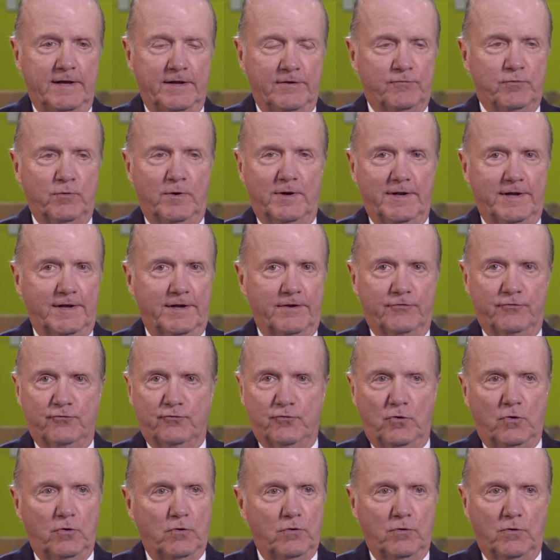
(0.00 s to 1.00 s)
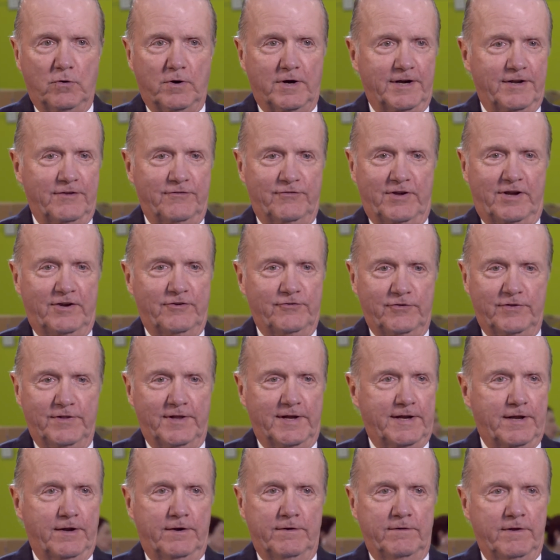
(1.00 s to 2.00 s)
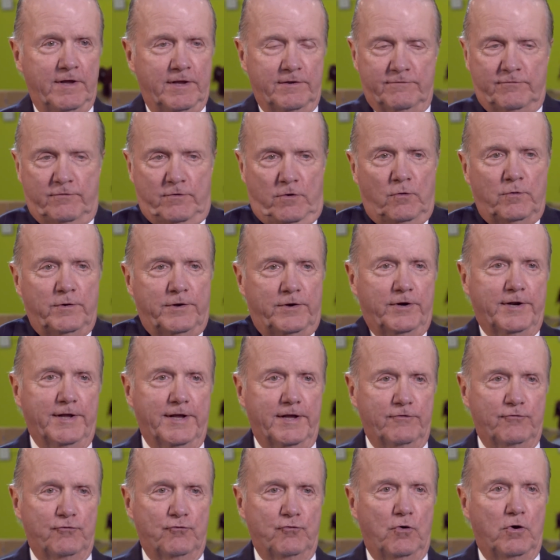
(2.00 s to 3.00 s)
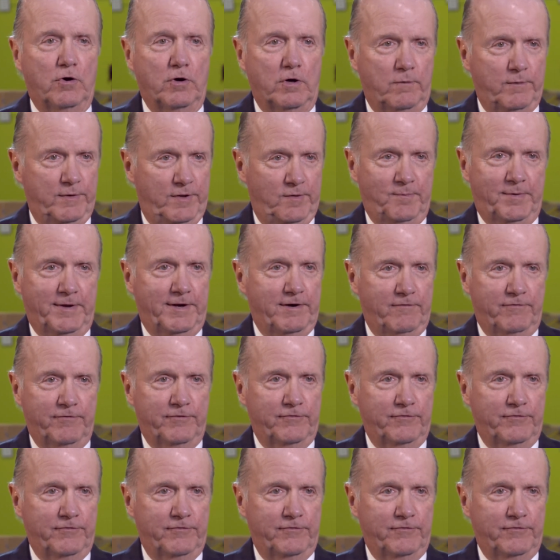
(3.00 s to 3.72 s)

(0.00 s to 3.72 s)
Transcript: It's really a strong organization that can, it's only going to get stronger with a bigger